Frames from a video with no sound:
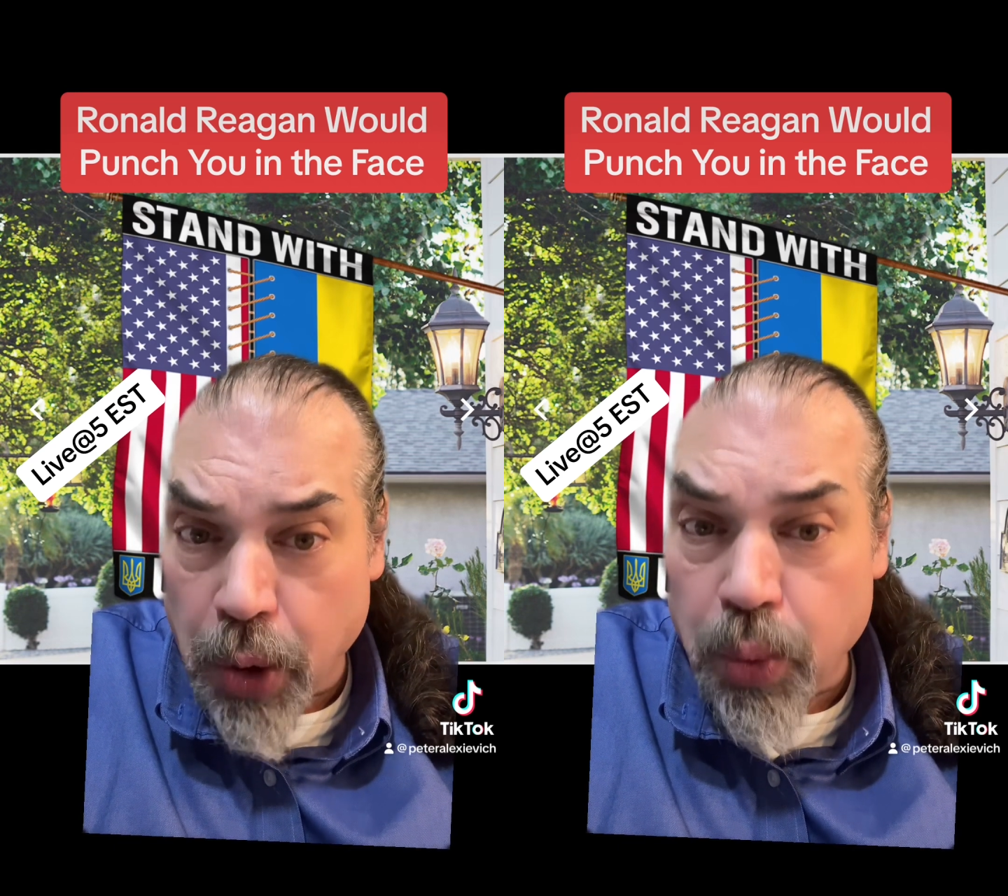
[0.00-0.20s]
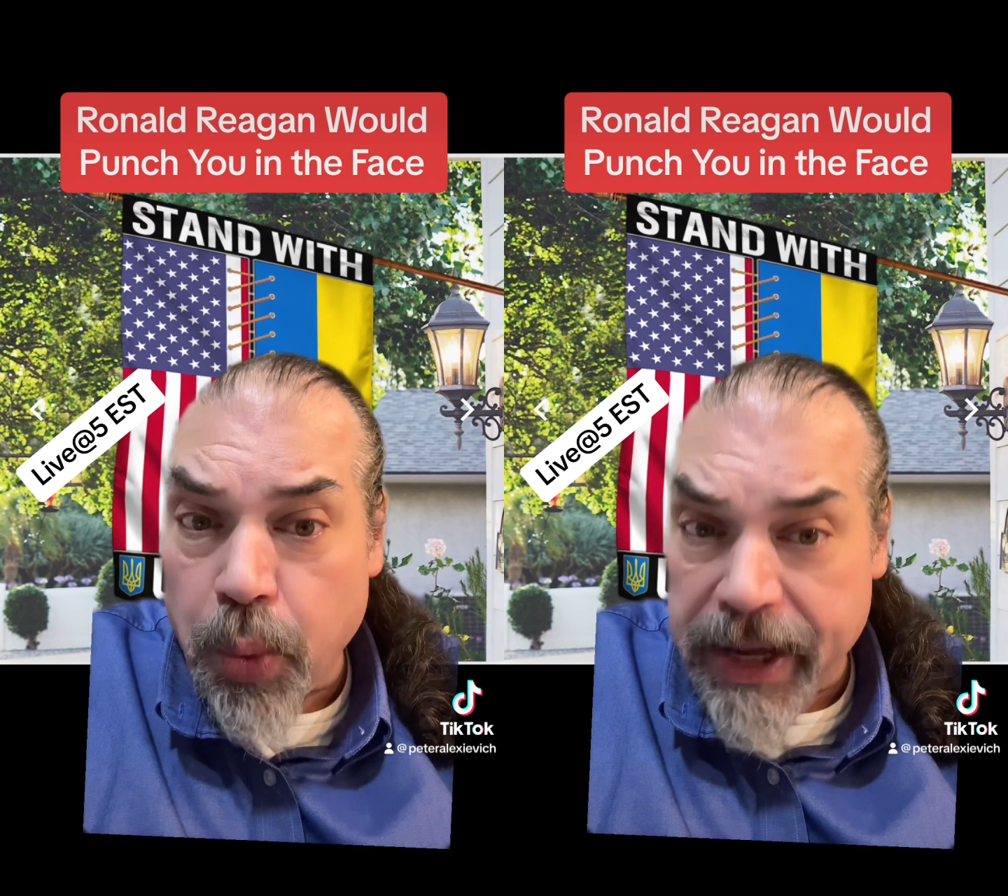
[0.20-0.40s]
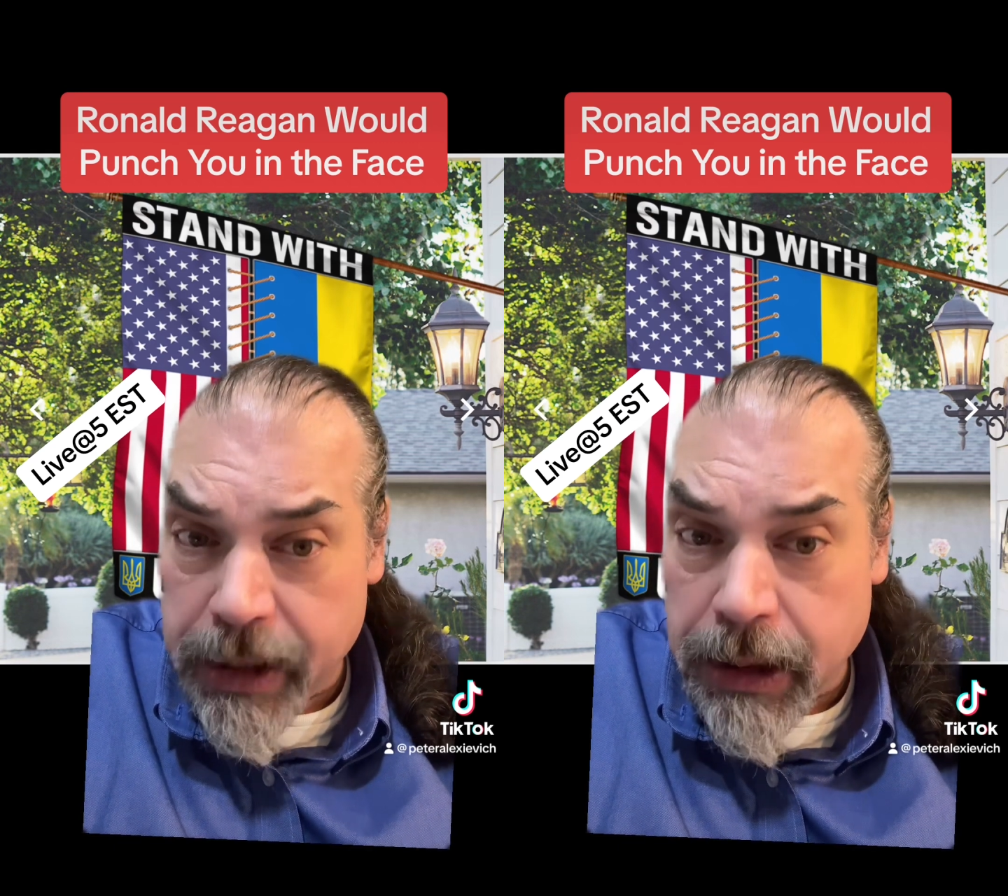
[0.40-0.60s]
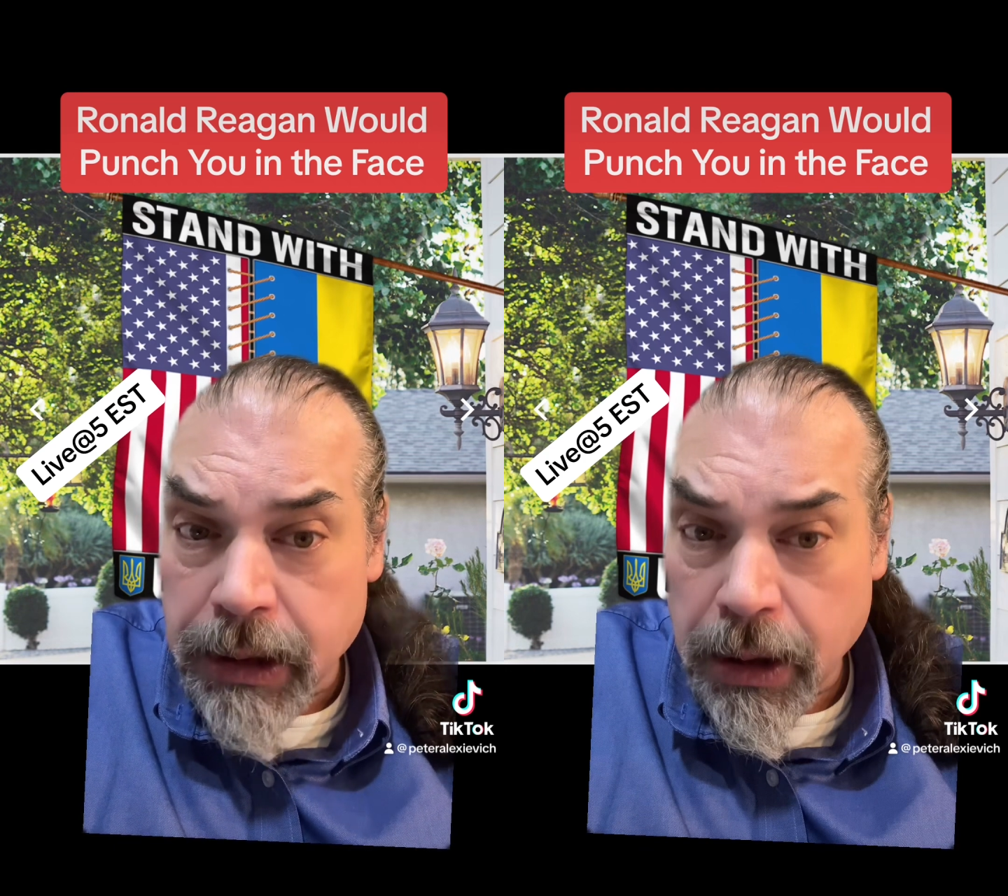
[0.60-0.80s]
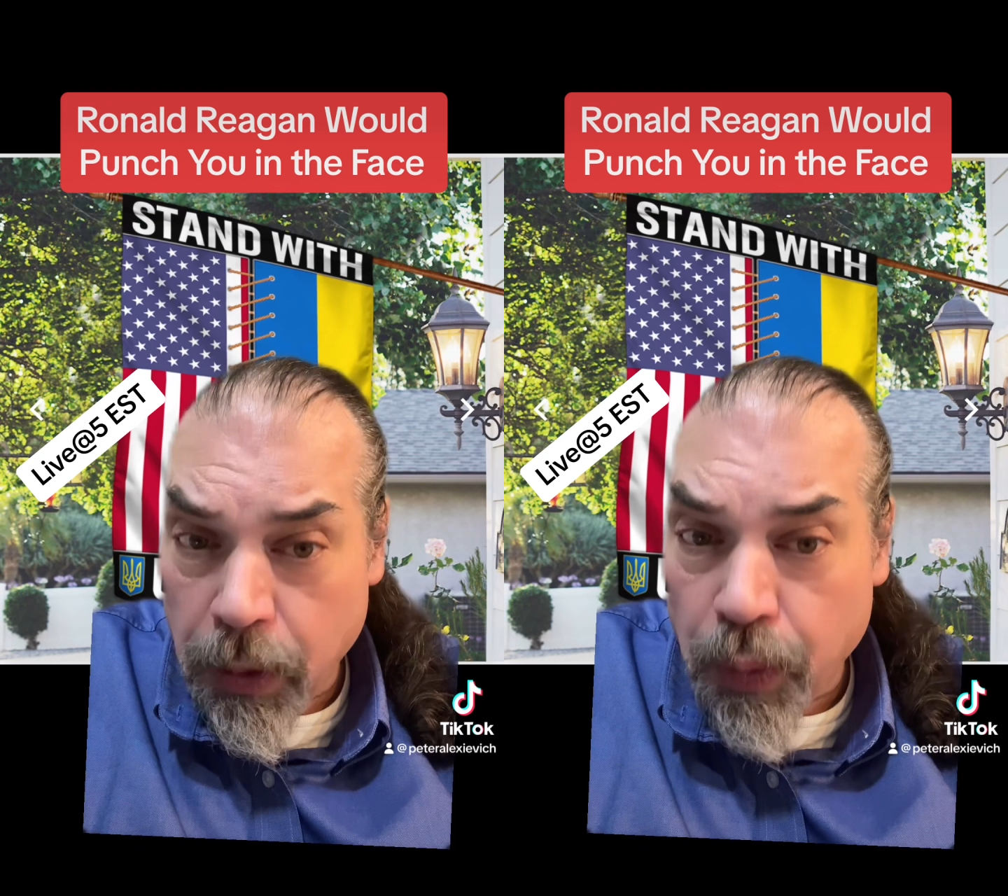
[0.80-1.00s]
weak
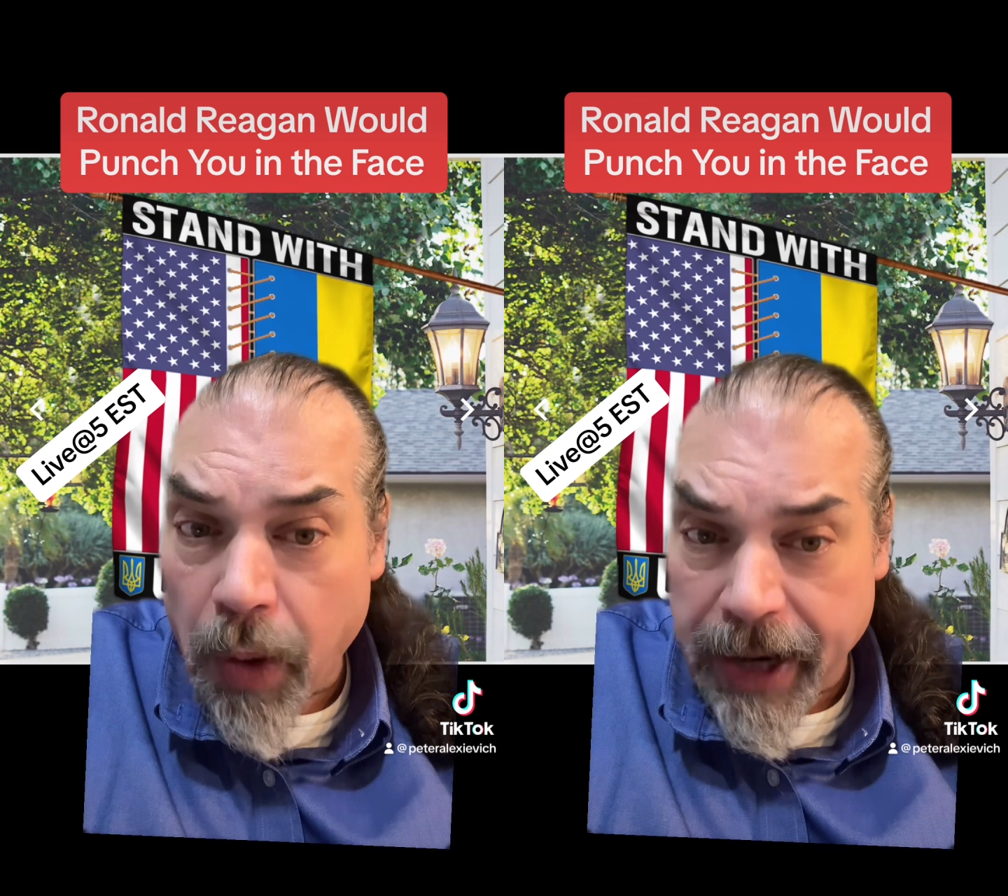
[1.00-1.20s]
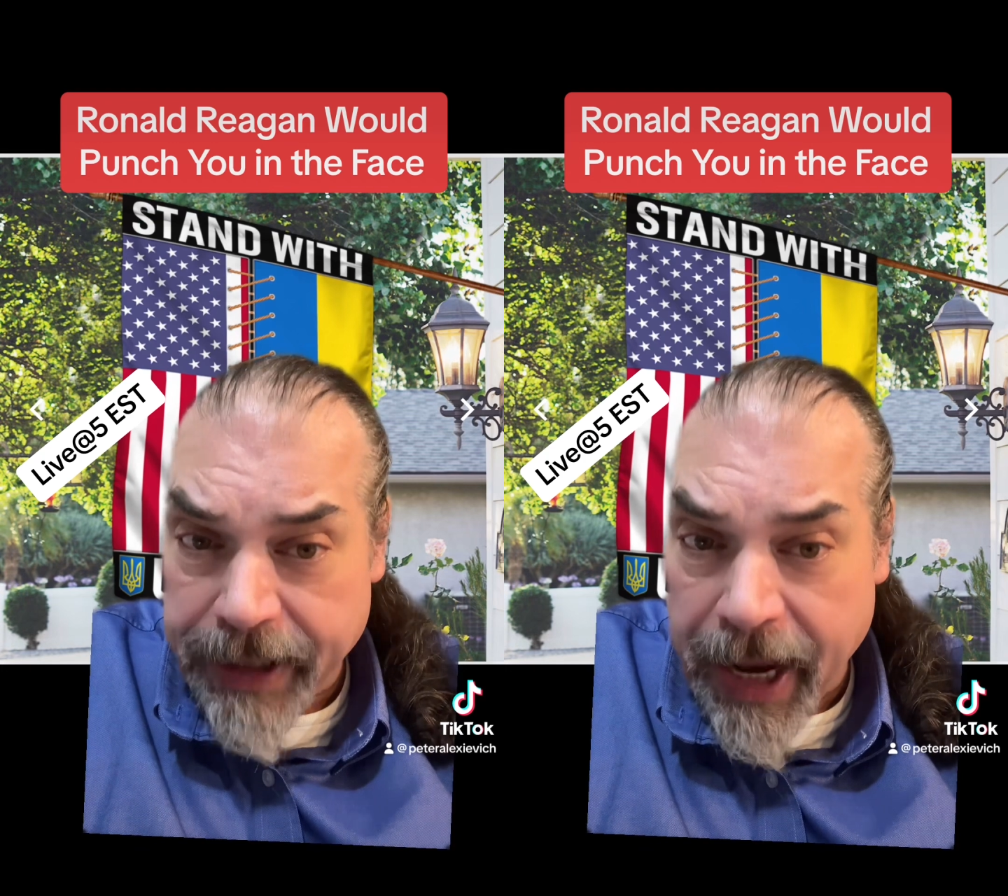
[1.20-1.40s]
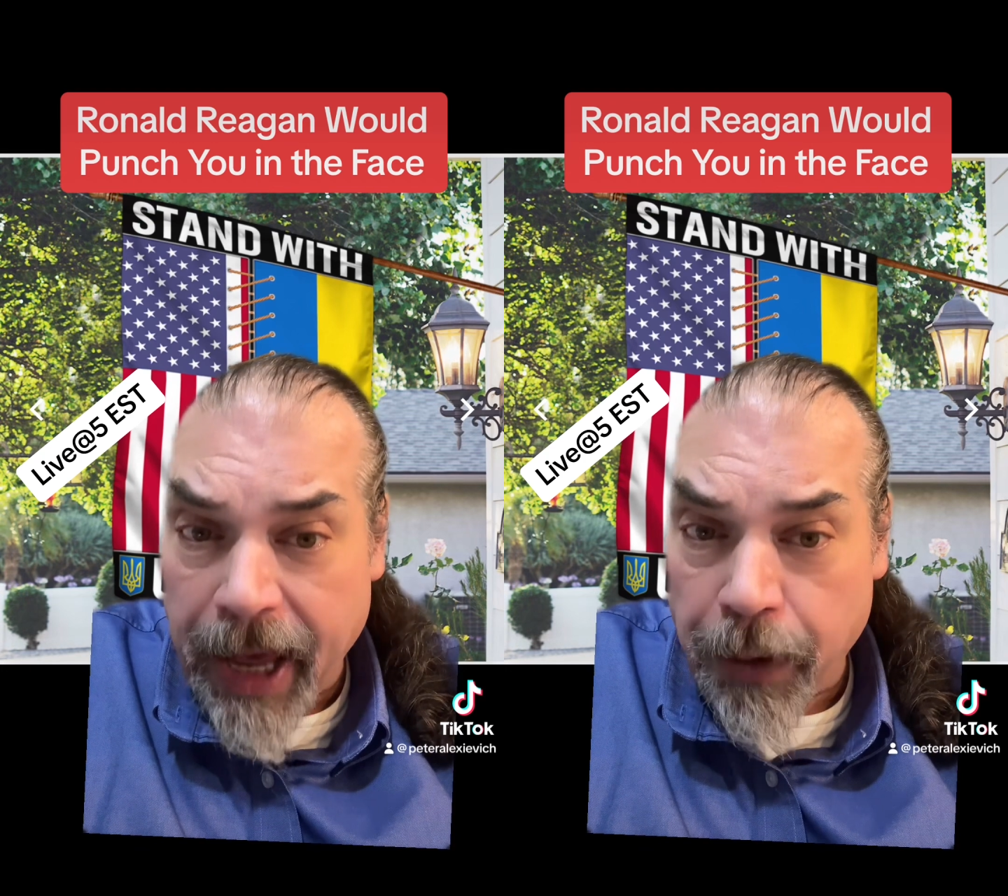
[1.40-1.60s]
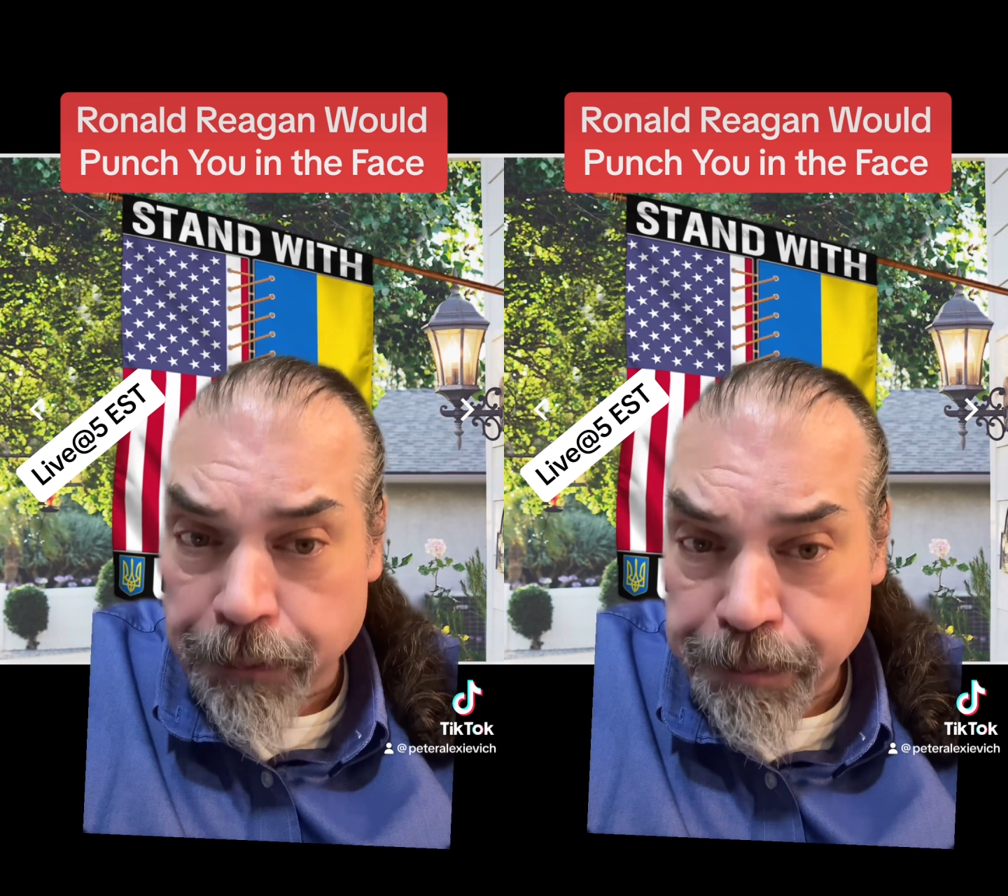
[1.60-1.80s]
right now.